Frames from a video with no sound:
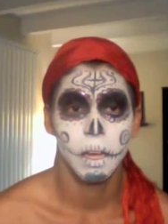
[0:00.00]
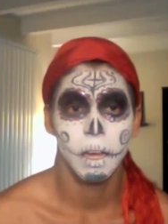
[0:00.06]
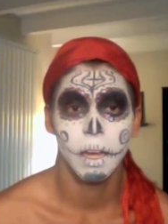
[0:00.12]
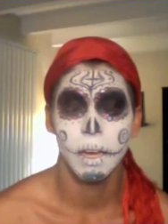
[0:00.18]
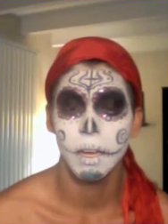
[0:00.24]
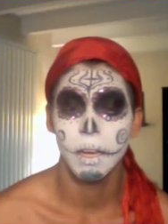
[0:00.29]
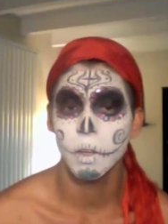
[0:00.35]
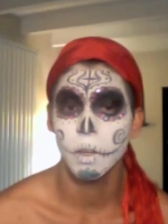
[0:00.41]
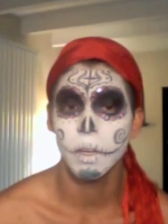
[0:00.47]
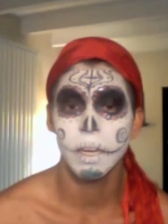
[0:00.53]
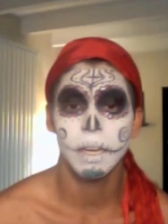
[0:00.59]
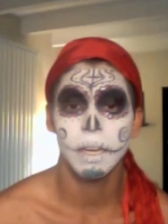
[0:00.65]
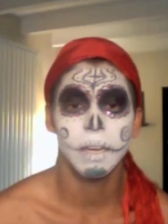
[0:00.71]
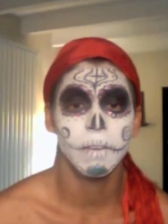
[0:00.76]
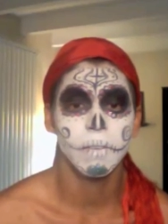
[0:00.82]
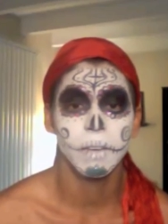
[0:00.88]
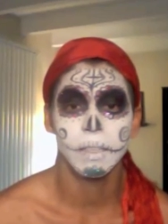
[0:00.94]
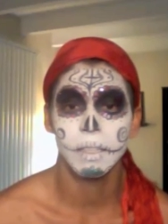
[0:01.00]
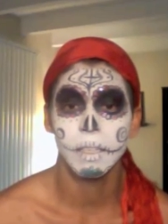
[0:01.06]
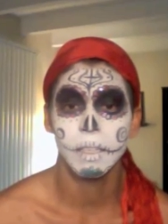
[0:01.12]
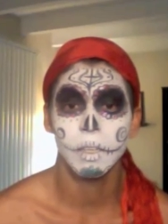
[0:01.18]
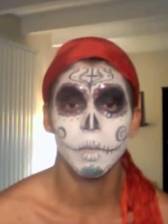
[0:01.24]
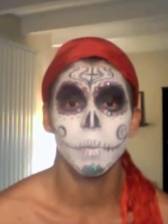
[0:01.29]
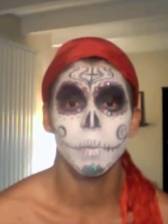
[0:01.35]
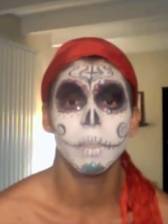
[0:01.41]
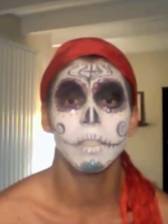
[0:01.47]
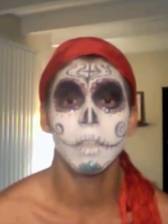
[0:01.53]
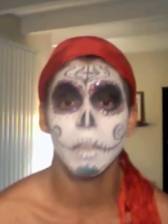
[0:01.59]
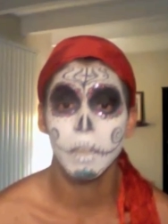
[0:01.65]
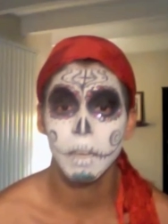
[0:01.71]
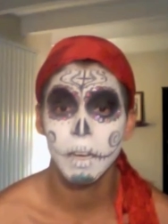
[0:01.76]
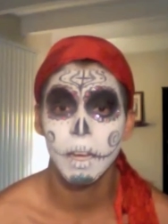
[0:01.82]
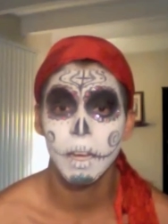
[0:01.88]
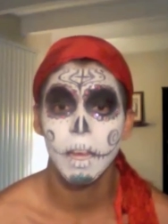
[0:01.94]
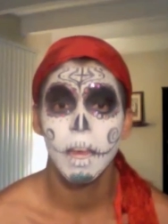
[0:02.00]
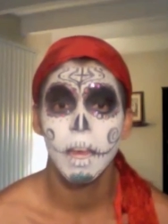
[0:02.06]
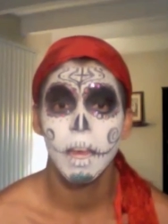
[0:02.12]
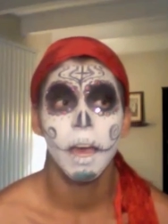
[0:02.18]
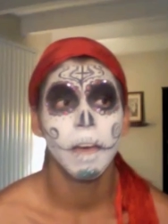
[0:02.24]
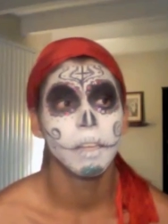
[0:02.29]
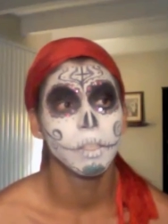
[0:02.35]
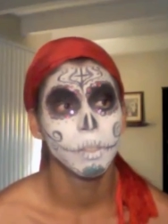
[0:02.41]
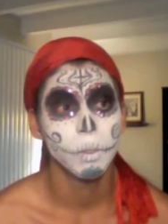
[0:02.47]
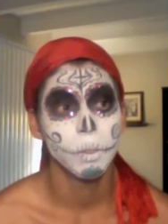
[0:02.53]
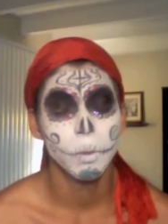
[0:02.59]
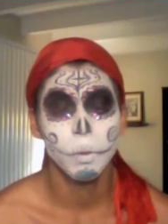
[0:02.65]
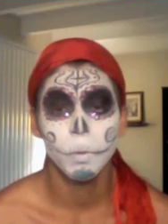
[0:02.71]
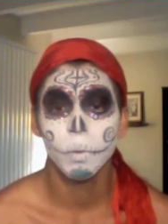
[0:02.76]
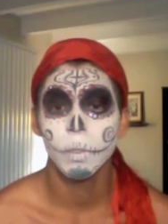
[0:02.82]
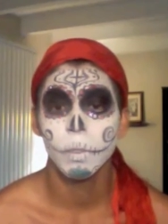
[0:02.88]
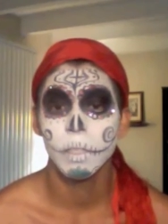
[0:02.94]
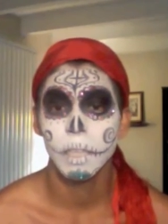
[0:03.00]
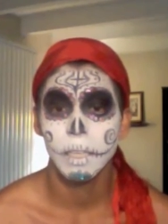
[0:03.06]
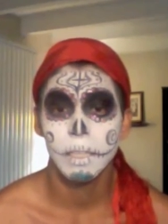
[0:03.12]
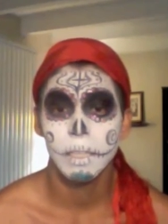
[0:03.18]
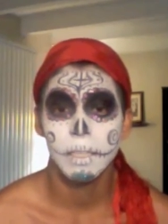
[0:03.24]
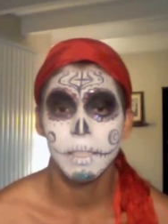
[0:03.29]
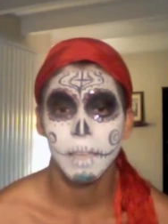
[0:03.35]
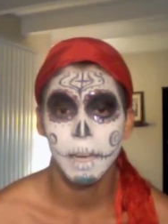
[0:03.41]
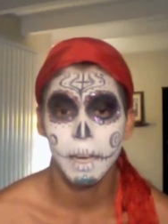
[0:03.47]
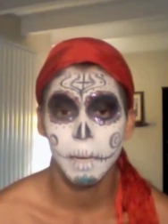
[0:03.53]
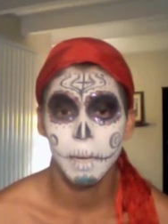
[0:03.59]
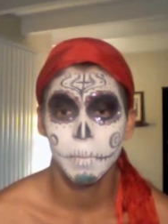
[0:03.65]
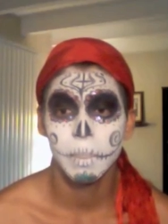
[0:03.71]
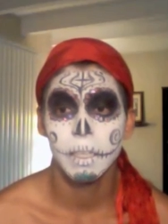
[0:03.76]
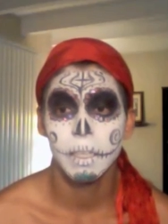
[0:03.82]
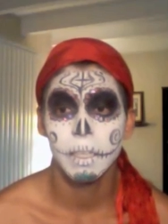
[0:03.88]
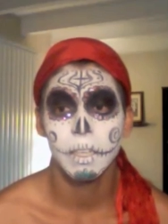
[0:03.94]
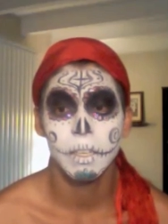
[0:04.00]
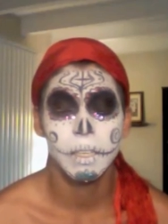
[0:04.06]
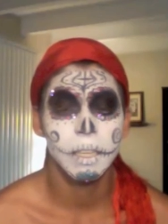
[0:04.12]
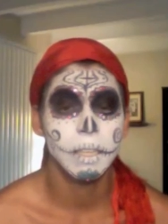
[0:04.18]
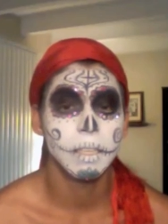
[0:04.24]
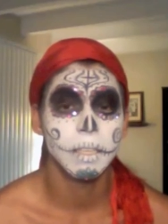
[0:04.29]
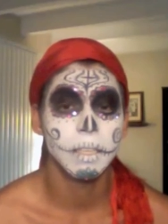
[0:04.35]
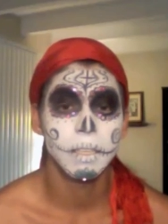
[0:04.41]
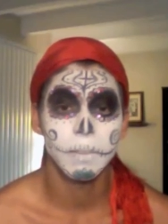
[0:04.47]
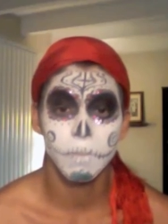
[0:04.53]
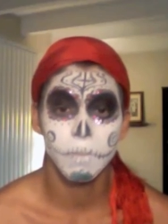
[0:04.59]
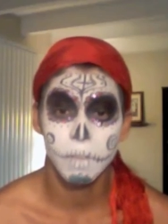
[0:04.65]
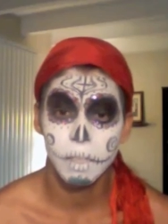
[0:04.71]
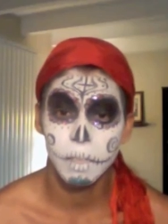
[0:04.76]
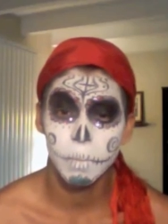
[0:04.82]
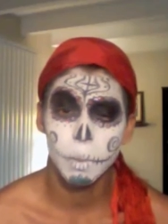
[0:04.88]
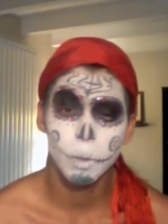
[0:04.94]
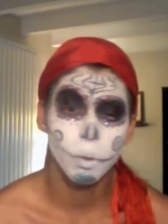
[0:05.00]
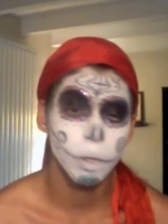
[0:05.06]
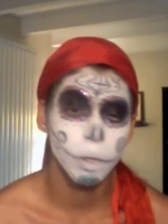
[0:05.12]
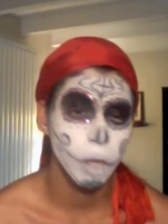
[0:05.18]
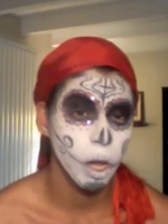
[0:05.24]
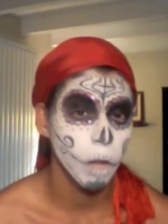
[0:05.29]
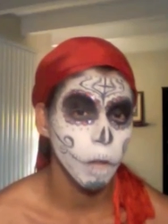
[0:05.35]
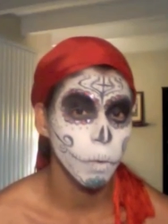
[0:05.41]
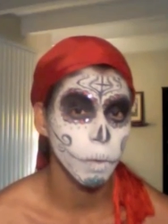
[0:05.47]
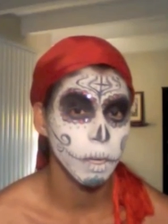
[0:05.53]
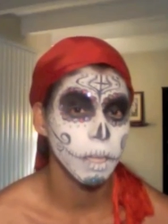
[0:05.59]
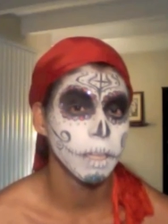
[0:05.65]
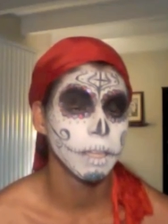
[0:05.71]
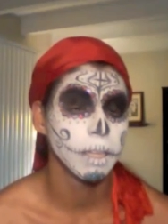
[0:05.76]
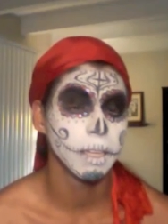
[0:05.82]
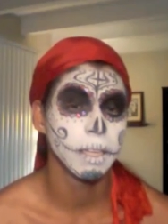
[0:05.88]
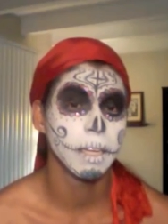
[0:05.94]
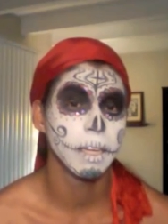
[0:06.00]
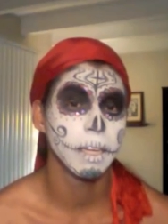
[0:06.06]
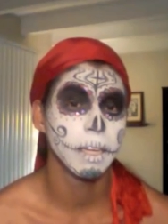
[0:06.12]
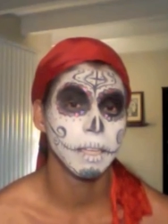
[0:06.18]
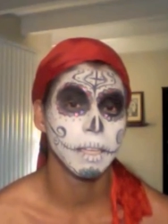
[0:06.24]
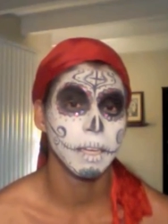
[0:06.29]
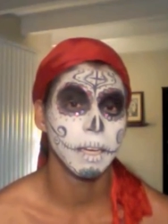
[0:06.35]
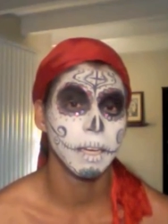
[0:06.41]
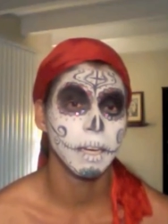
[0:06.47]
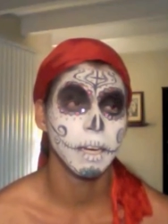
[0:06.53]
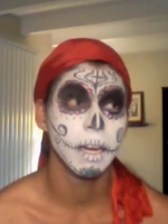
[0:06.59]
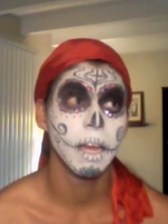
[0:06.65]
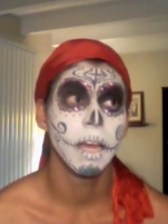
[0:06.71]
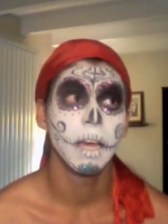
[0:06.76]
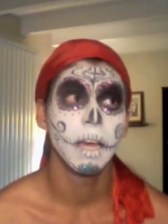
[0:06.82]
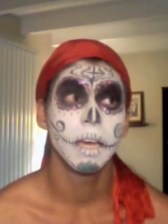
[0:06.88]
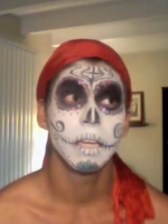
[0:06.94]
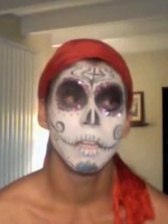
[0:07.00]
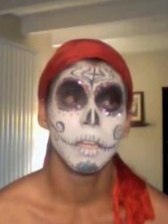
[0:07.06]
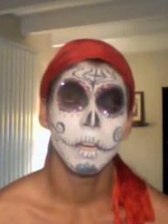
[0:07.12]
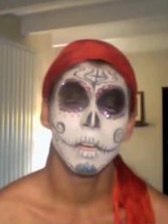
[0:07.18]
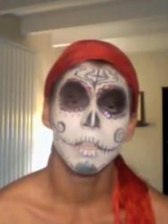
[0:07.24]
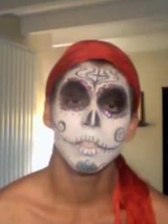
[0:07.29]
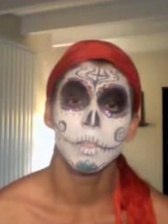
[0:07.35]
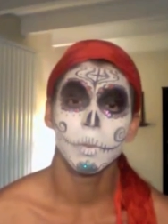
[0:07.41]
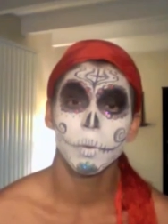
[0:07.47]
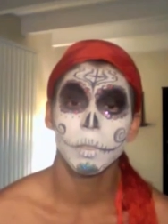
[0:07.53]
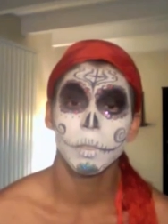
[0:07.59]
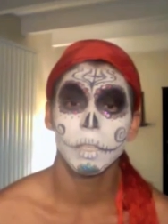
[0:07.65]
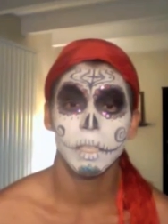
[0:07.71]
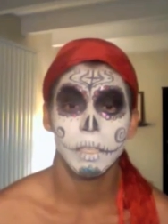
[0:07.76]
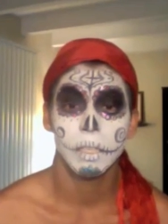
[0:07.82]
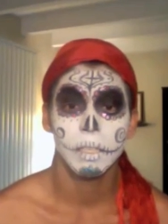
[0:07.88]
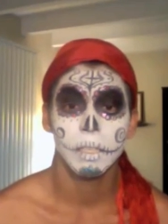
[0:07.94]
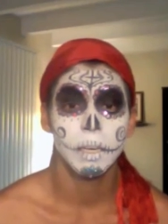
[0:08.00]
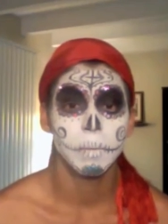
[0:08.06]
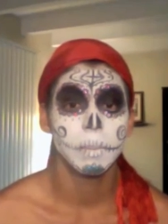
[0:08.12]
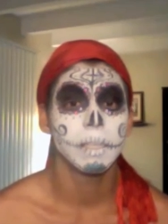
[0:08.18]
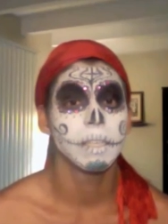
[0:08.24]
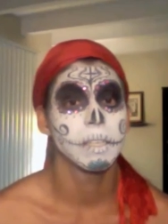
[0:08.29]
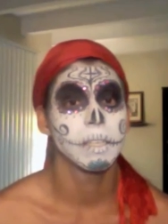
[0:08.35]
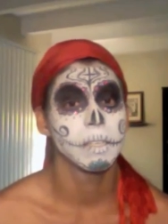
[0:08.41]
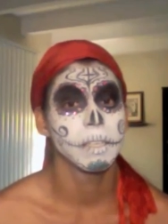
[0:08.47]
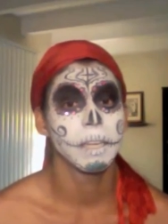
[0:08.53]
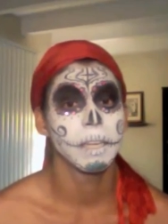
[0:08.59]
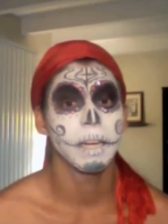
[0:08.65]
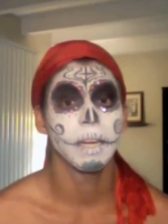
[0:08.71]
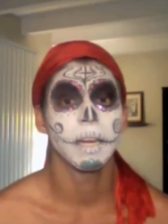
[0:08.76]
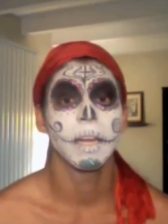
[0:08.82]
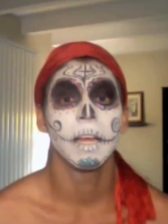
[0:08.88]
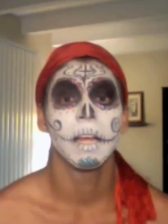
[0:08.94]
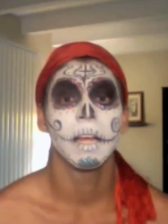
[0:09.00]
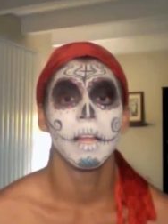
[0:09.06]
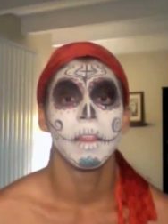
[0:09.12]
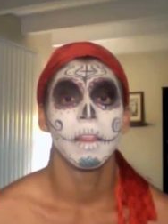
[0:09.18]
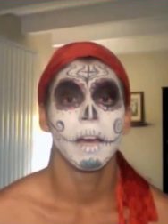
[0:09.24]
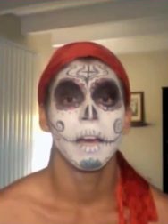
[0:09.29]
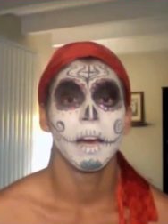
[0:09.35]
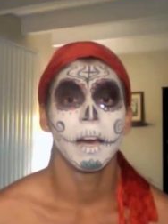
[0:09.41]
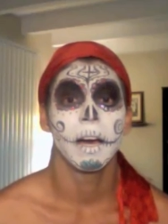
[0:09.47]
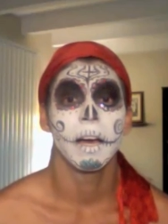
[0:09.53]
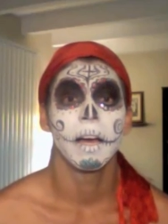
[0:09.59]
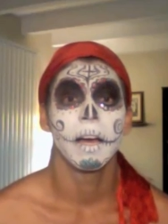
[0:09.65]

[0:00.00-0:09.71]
And you can identify as any group as long as you will take the time to understand the differences between Halloween and the Day of the Dead. As long as you will take the time to understand that